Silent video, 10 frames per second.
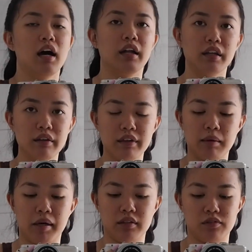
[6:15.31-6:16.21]
Another thing
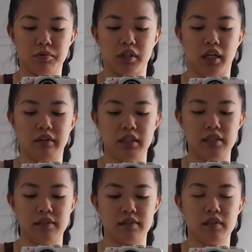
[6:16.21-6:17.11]
about this workout
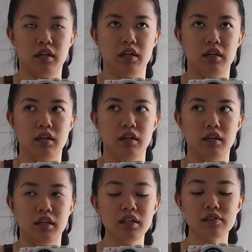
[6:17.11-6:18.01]
is
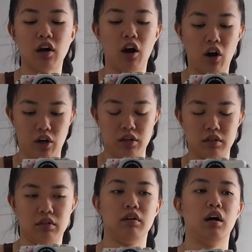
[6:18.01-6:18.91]
it is
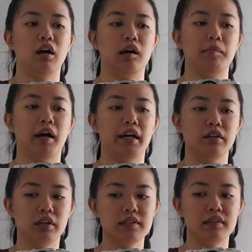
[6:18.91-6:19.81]
hard. I
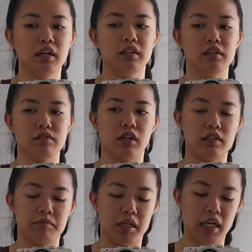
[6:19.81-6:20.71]
know I said there's not
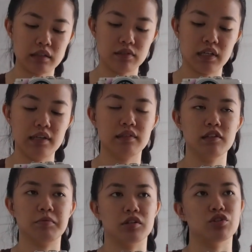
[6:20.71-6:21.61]
as many
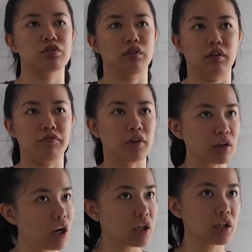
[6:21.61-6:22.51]
exercises because you're doing them for
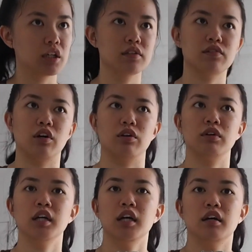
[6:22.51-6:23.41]
longer, so,
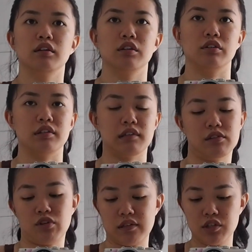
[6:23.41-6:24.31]
you know, there's
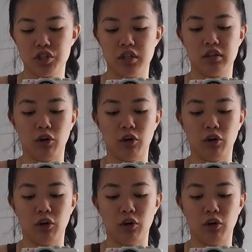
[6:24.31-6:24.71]
less transition.